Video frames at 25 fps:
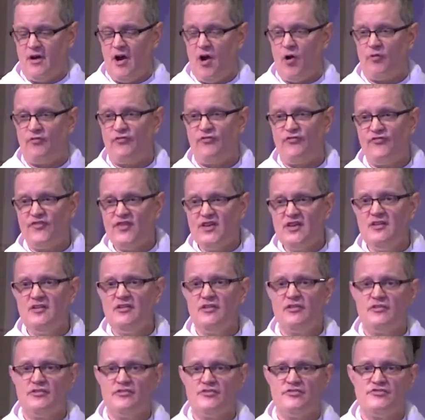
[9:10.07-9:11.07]
Our
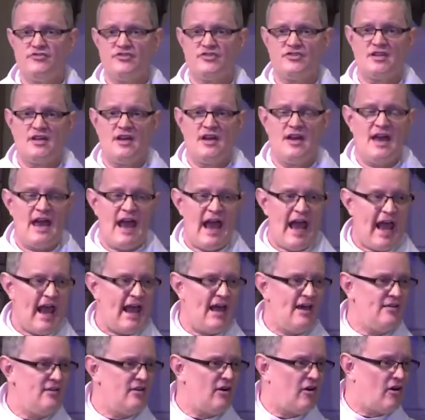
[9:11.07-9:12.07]
fears
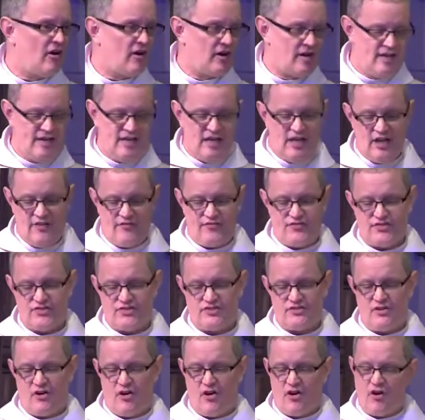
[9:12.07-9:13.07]
and our
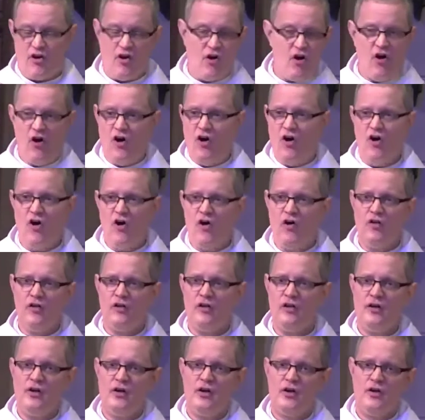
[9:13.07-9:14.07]
gifts are
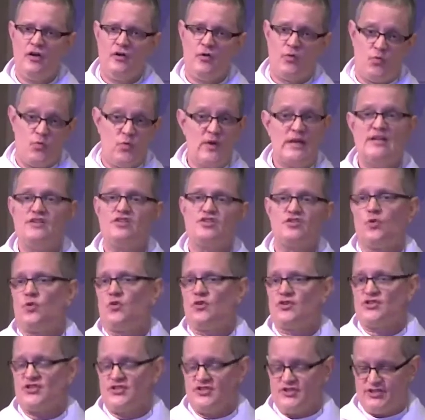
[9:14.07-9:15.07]
all
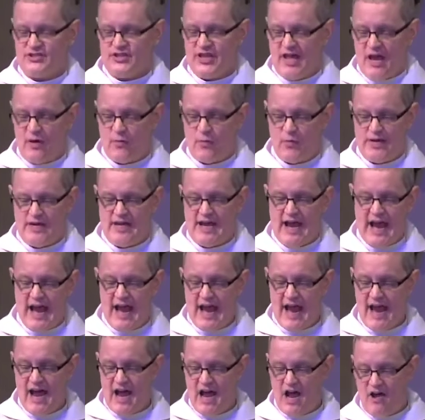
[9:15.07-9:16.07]
resources that we
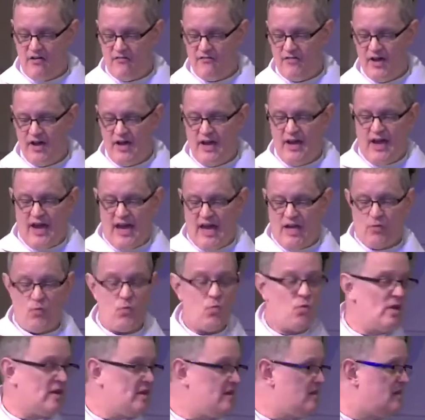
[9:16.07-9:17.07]
have,
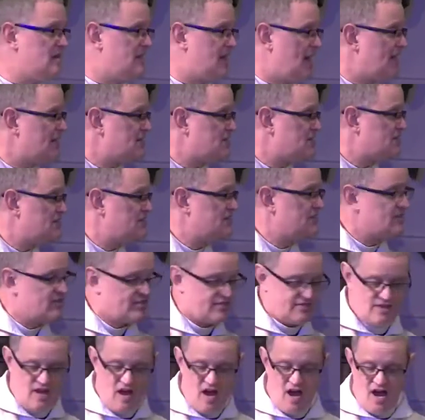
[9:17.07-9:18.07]
and we get to
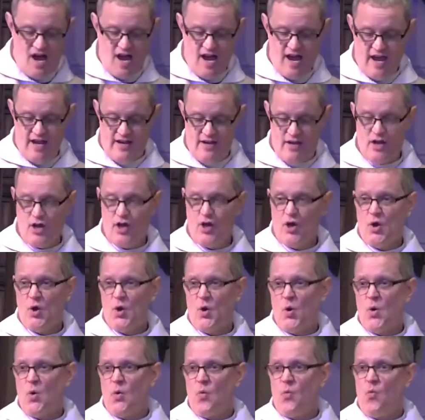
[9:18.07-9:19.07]
decide
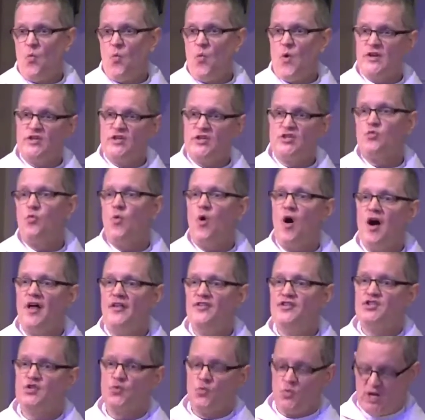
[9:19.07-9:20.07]
which
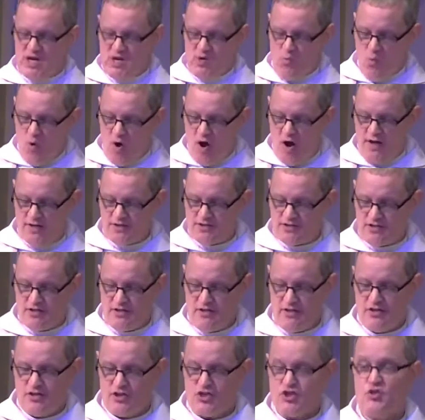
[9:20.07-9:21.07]
ones we want
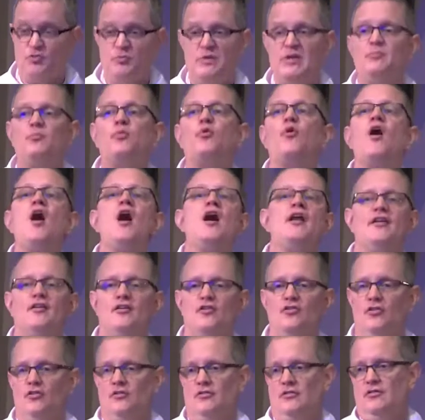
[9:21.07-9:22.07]
to be
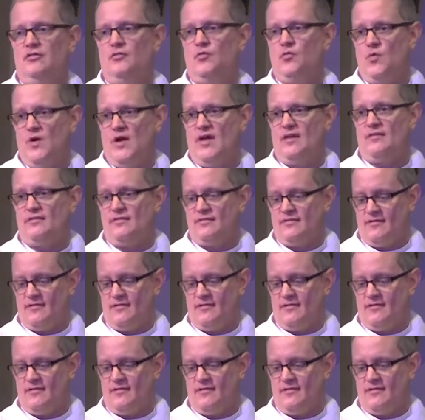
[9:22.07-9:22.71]
prodigal with.